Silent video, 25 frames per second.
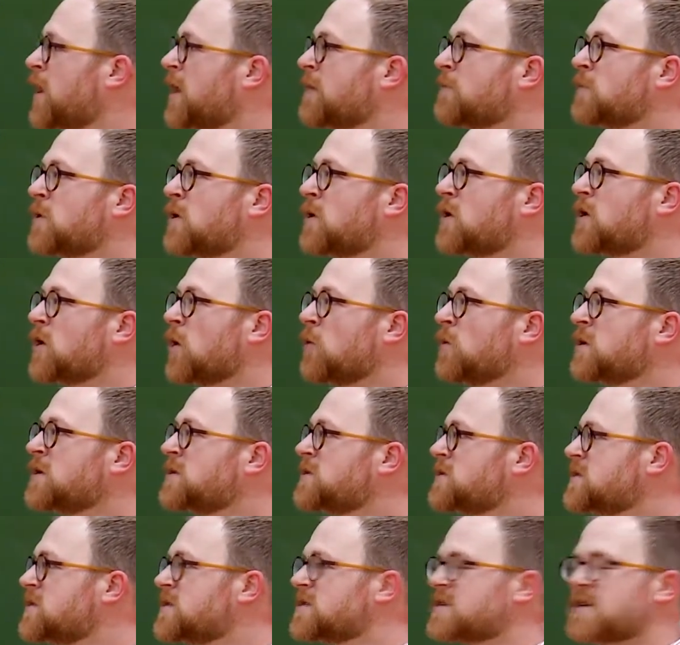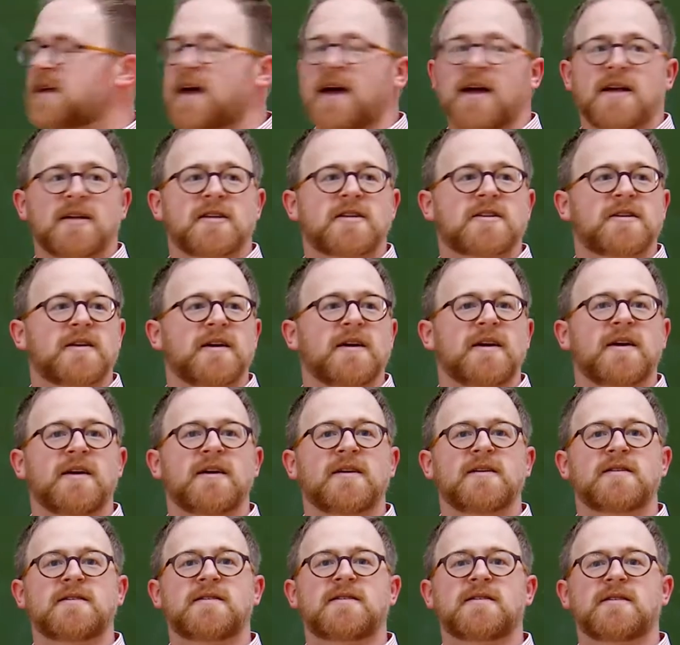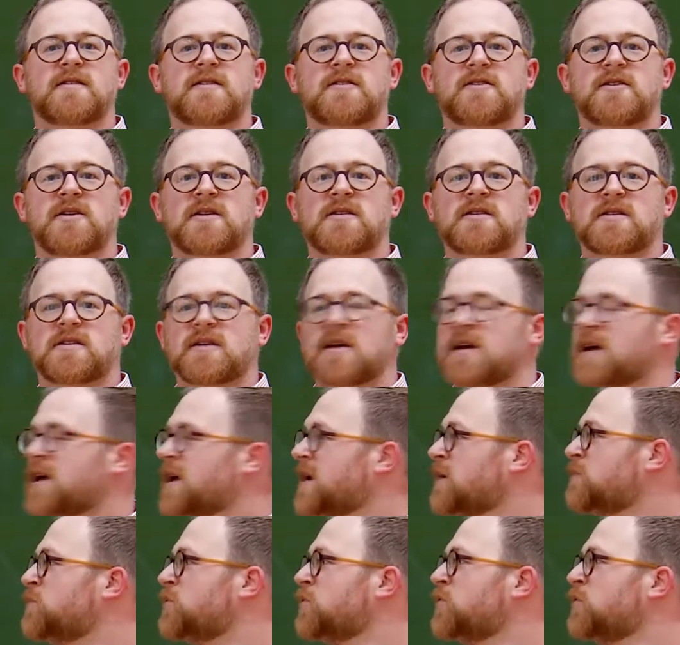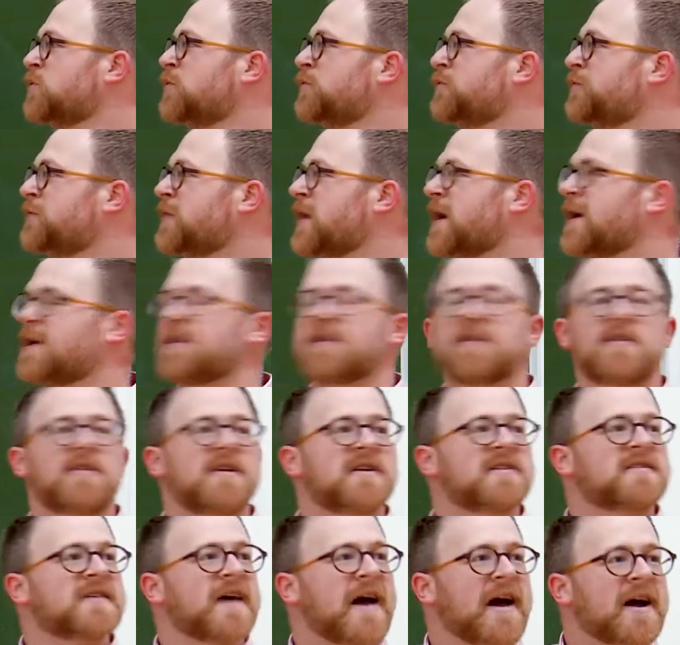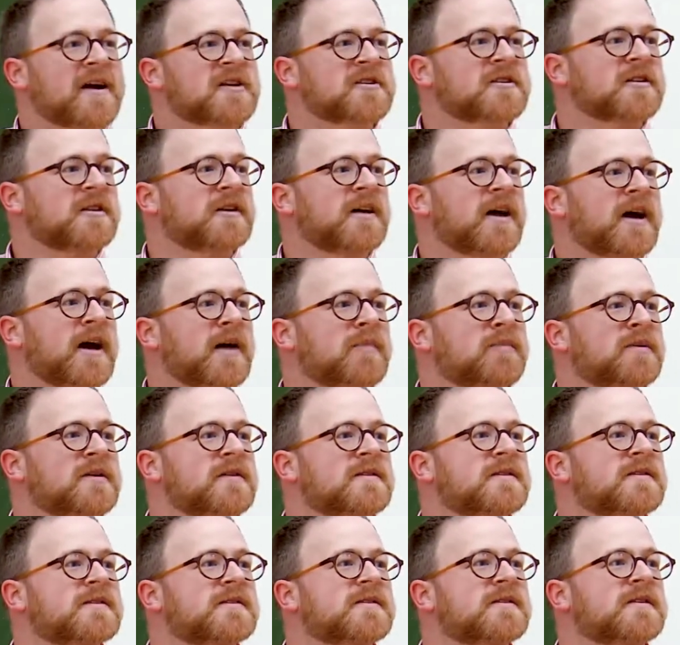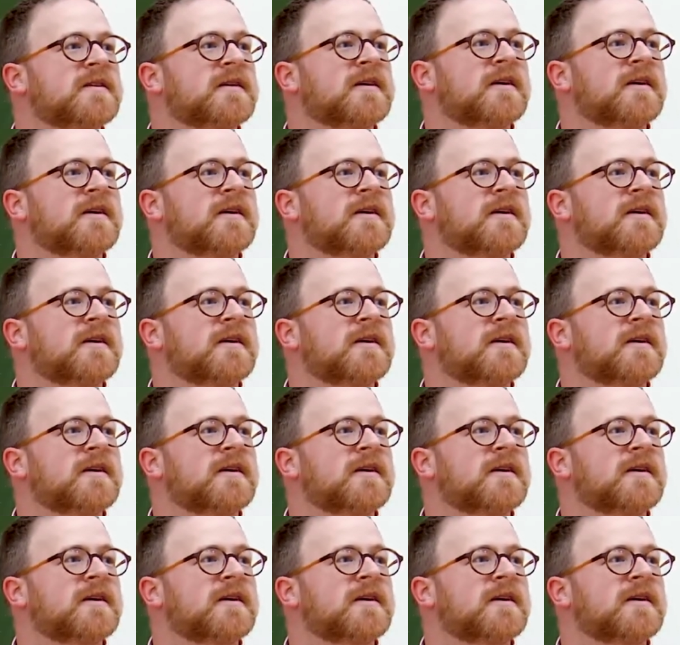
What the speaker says: I'm going to sketch is just a proof that this actually happens.